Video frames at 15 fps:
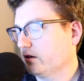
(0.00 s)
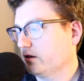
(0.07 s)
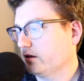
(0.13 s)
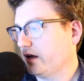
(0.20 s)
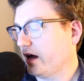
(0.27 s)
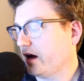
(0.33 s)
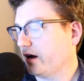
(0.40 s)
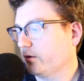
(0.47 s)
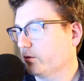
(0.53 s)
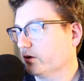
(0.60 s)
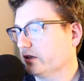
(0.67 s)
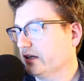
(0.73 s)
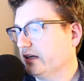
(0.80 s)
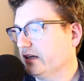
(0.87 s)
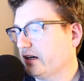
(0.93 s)
Yeah, I
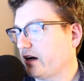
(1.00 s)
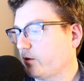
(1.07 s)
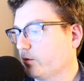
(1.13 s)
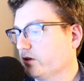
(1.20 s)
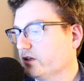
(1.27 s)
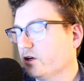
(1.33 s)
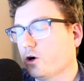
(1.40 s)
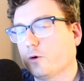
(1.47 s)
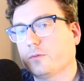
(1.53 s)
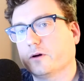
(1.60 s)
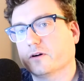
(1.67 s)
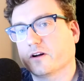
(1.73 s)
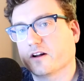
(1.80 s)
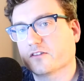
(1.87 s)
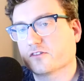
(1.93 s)
really hope y'all
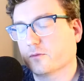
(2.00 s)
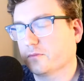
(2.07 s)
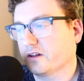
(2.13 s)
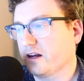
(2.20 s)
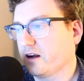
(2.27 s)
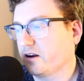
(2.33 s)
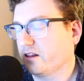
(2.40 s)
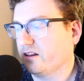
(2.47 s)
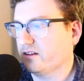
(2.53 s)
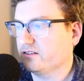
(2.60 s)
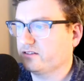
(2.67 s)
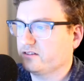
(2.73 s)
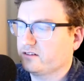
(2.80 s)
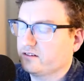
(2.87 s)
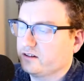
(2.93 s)
got something out of
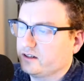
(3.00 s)
this.